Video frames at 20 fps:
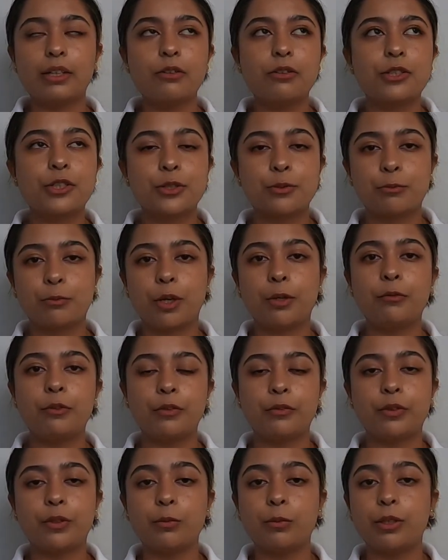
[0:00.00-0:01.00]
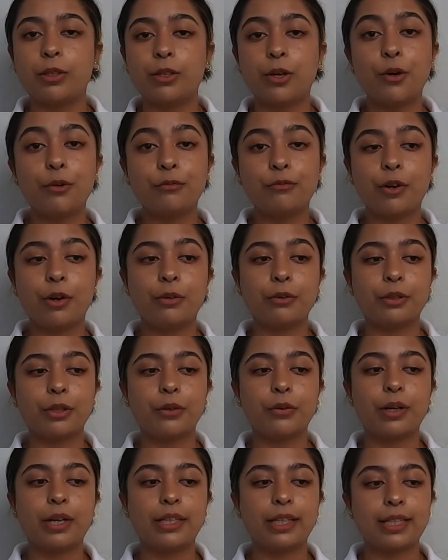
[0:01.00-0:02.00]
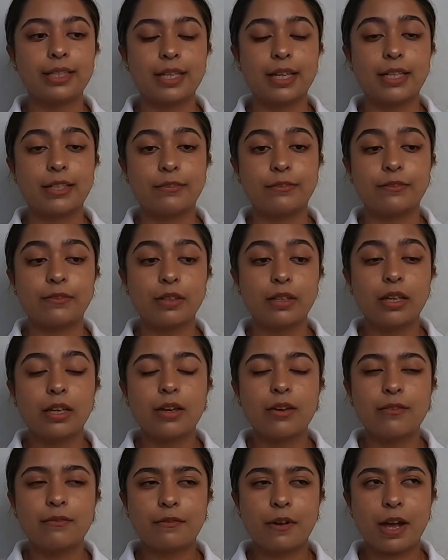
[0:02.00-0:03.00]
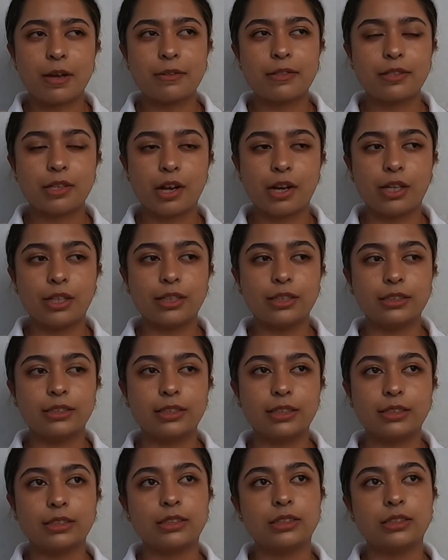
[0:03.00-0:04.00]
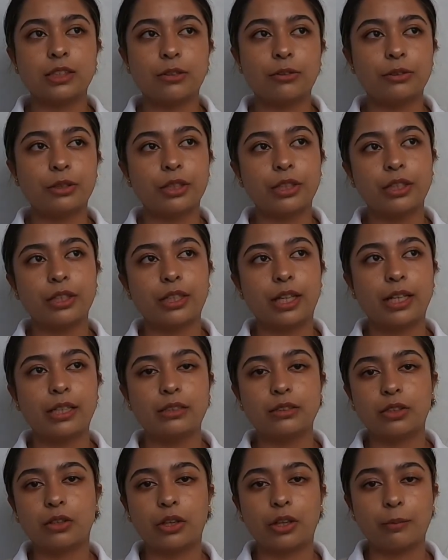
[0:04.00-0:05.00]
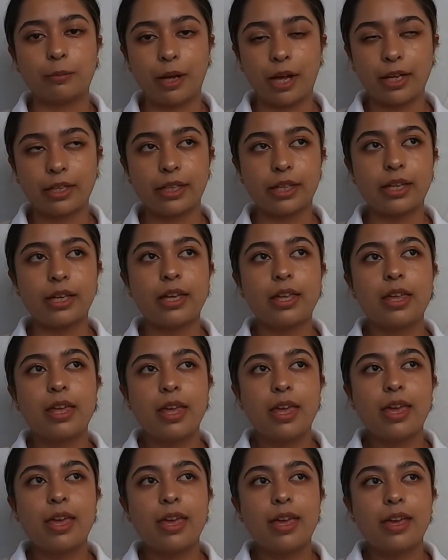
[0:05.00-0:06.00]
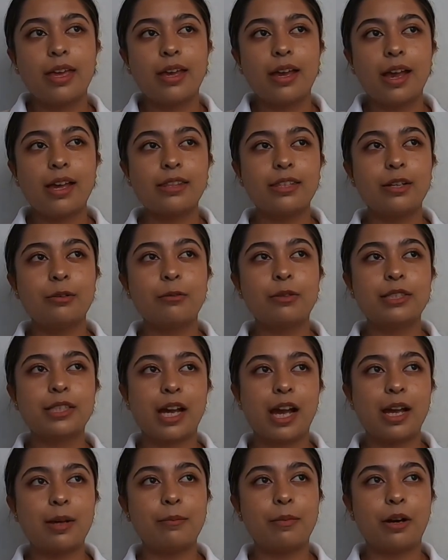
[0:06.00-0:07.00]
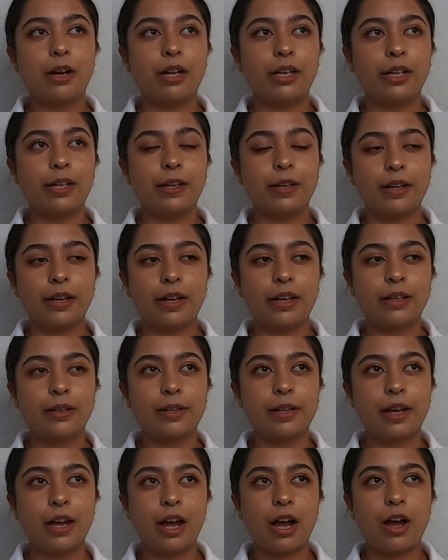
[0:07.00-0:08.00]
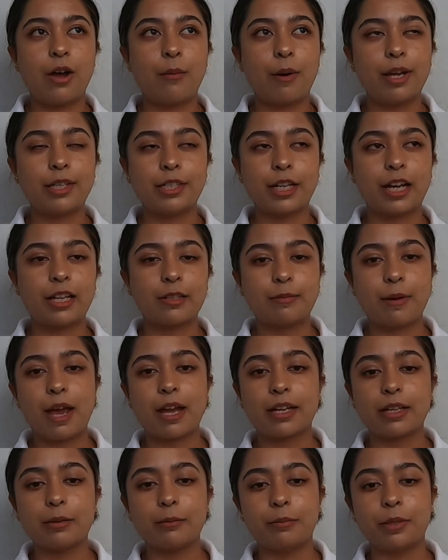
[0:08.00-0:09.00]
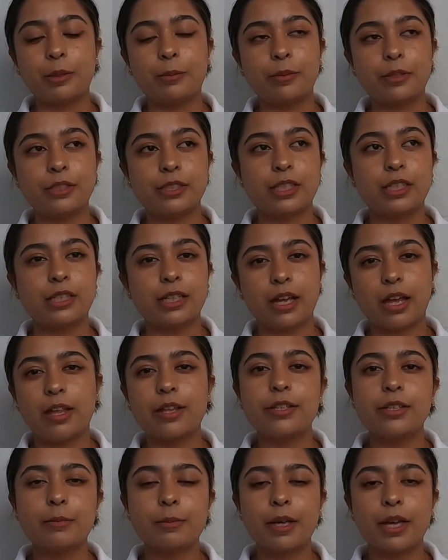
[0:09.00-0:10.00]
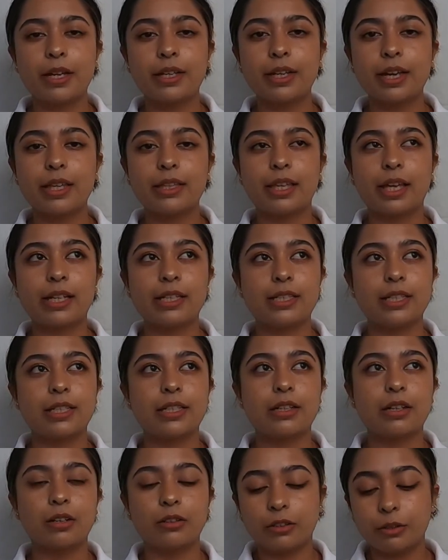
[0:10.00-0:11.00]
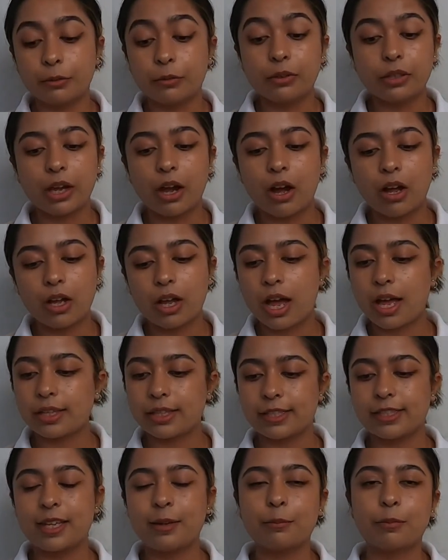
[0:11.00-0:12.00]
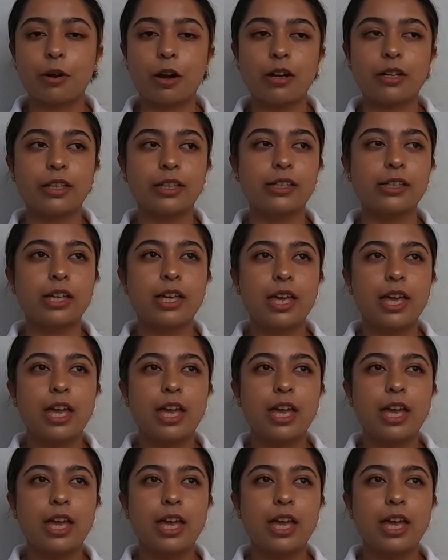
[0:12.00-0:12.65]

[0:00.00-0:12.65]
It was just one review with no photo, and they said 5 stars. This is so good, like, totally buy it. And then once I bought it, I checked back, and people did end up getting it, and they all had the same product.